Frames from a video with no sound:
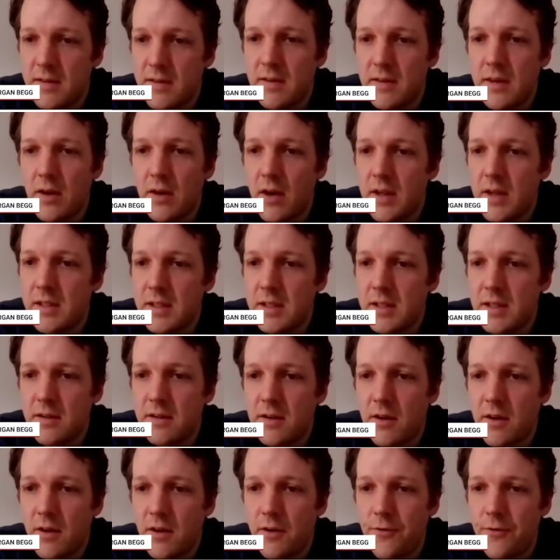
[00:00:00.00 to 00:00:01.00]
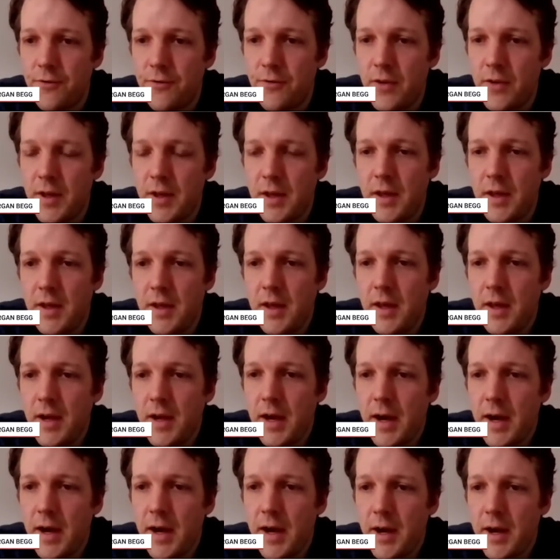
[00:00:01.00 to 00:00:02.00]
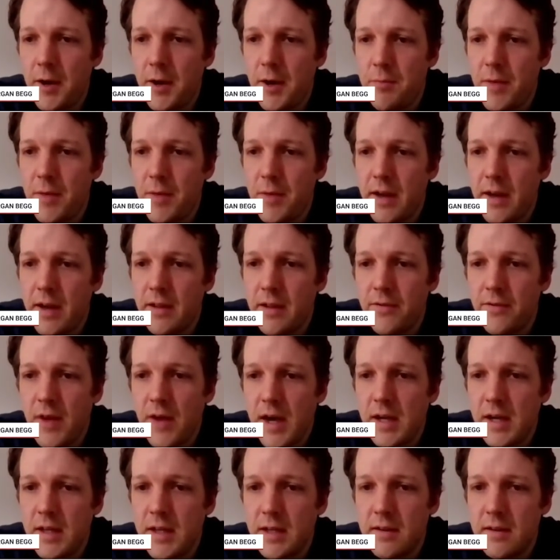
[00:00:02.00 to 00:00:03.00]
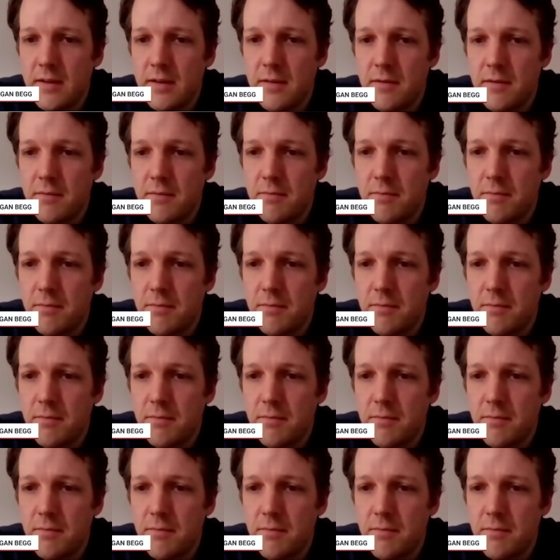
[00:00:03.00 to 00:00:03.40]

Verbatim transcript: It's the idea of elevating